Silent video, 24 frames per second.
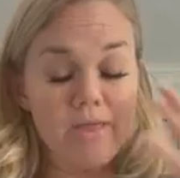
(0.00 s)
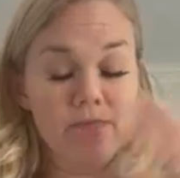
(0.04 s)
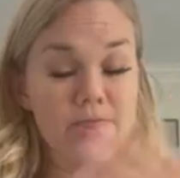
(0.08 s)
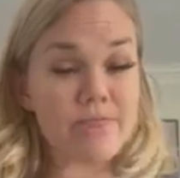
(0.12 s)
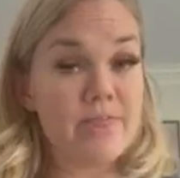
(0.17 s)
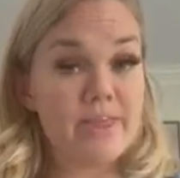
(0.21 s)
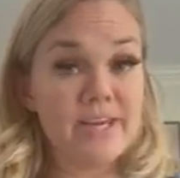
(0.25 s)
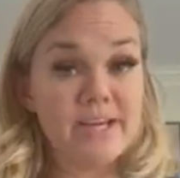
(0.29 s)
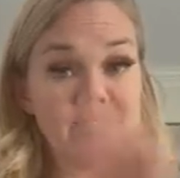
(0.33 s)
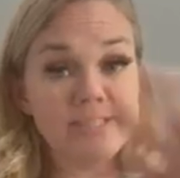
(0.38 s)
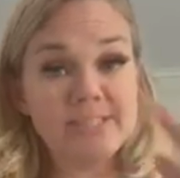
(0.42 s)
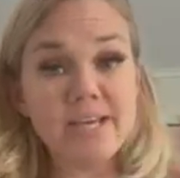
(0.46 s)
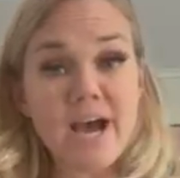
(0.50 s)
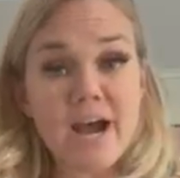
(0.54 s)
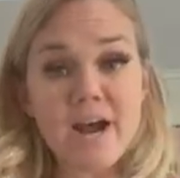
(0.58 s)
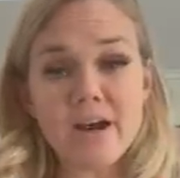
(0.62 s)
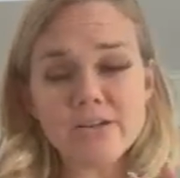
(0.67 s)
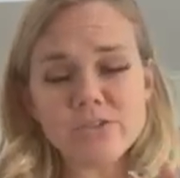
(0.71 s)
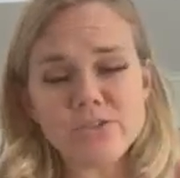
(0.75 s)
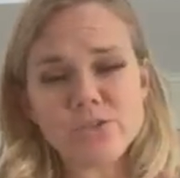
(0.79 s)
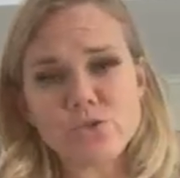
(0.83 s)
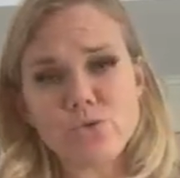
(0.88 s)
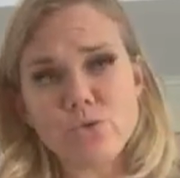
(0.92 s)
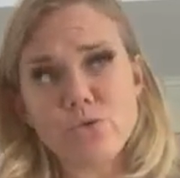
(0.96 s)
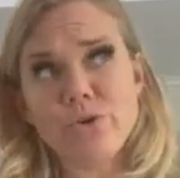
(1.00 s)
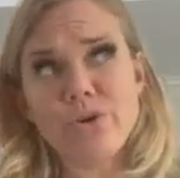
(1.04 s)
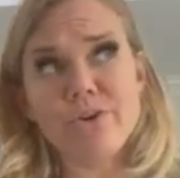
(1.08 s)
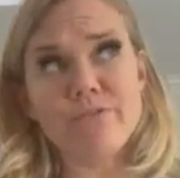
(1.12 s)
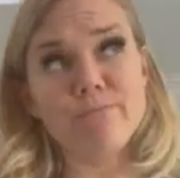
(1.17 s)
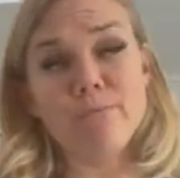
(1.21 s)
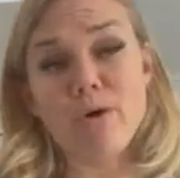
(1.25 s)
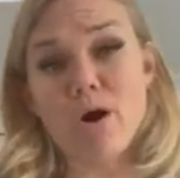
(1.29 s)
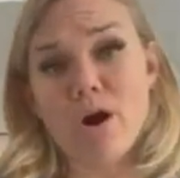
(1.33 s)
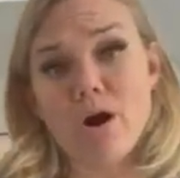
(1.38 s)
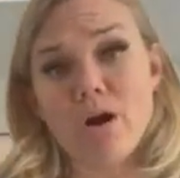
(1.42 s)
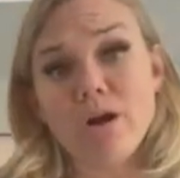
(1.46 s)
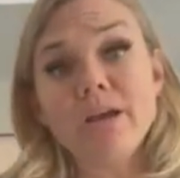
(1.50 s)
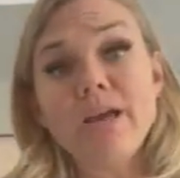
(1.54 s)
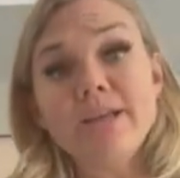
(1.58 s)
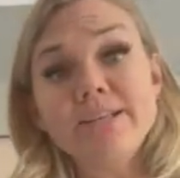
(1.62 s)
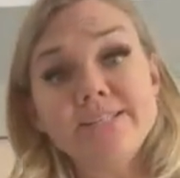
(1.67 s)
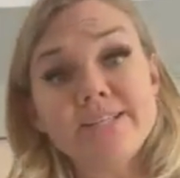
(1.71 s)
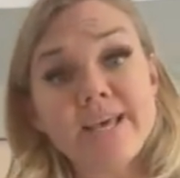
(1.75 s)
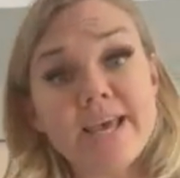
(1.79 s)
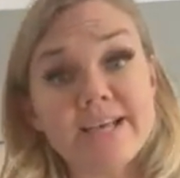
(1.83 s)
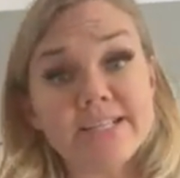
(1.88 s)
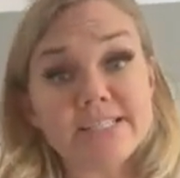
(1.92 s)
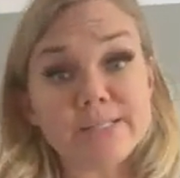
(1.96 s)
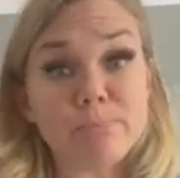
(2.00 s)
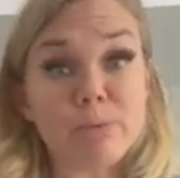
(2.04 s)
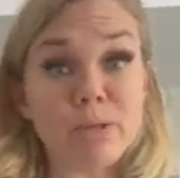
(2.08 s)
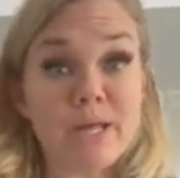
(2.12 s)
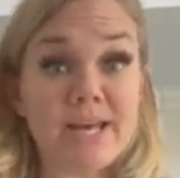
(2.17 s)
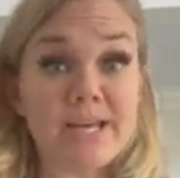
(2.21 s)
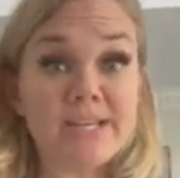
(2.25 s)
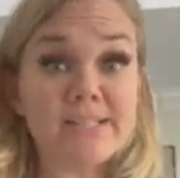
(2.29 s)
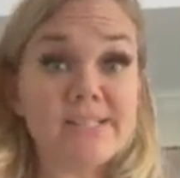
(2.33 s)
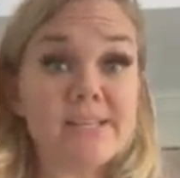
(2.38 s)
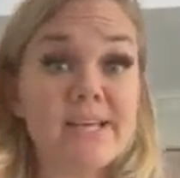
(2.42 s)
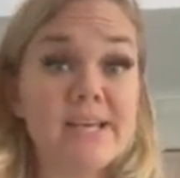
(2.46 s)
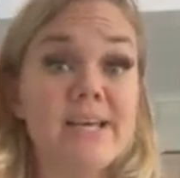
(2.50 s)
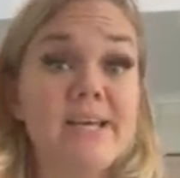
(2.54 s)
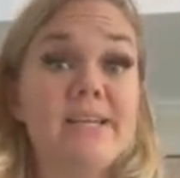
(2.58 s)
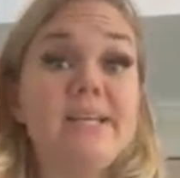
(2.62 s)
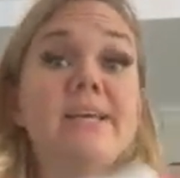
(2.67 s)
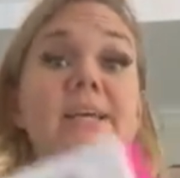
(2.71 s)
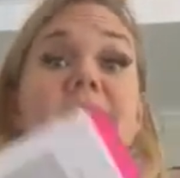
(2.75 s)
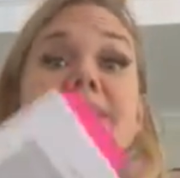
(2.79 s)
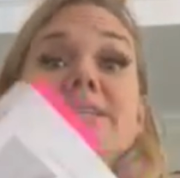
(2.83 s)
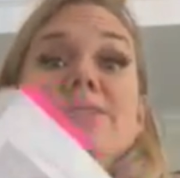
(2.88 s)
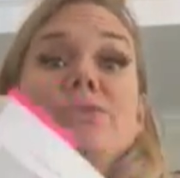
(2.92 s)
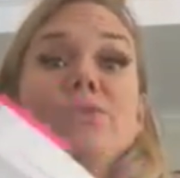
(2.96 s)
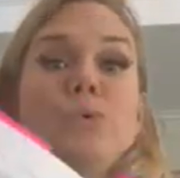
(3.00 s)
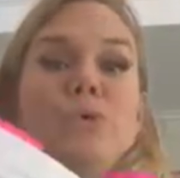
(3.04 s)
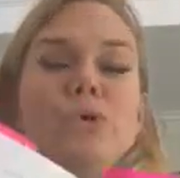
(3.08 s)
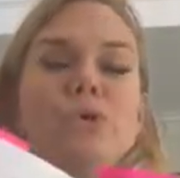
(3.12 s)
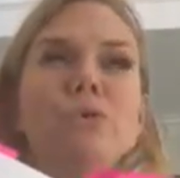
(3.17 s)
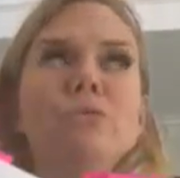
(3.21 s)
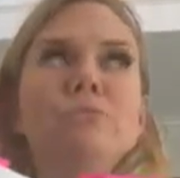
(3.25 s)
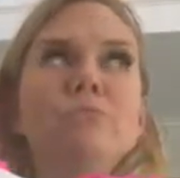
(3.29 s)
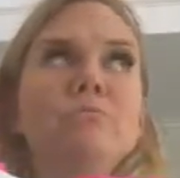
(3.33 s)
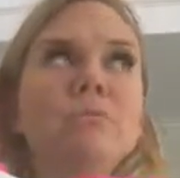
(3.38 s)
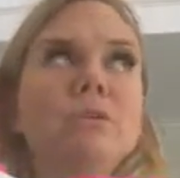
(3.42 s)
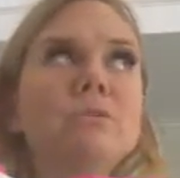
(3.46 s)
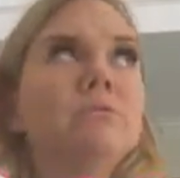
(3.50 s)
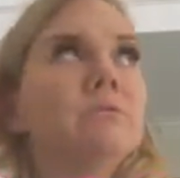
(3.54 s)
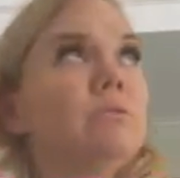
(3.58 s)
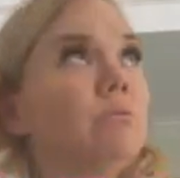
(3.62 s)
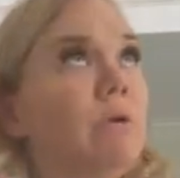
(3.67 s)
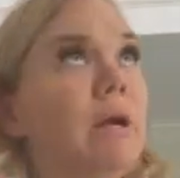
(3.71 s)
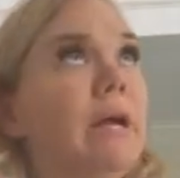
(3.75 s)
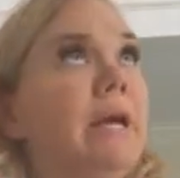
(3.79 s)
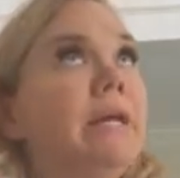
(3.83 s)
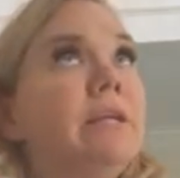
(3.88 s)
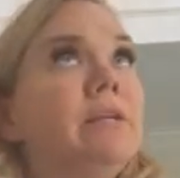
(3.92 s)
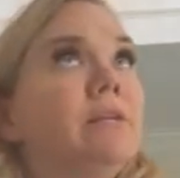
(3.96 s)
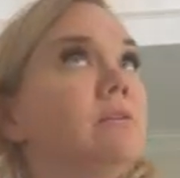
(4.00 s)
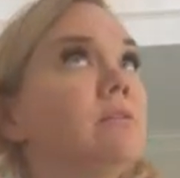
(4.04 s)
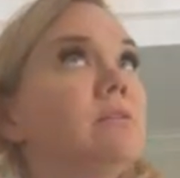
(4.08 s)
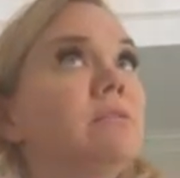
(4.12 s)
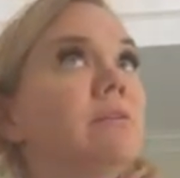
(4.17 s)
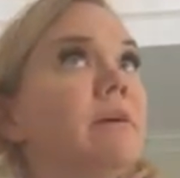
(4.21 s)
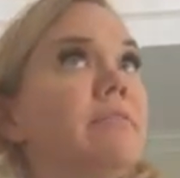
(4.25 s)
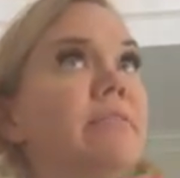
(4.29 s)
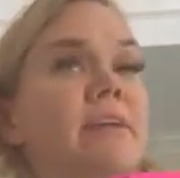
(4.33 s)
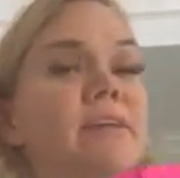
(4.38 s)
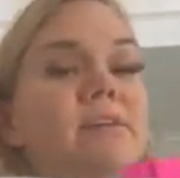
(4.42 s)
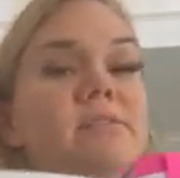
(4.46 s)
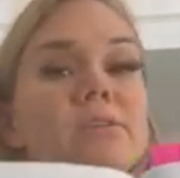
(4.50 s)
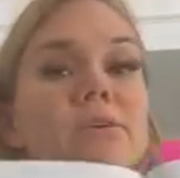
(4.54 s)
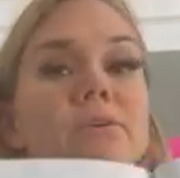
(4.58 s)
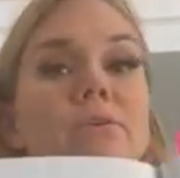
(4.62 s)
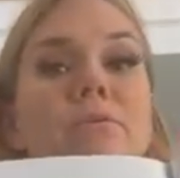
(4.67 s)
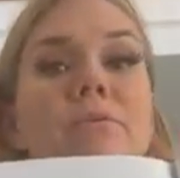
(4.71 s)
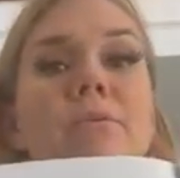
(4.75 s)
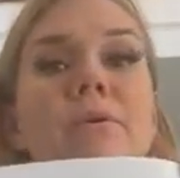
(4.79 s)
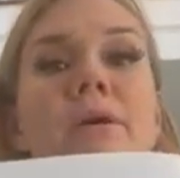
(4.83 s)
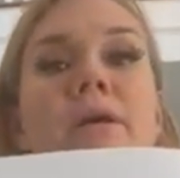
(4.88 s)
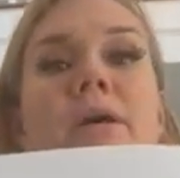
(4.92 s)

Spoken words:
the entire story of Mark takes place in Israel, right? I think so.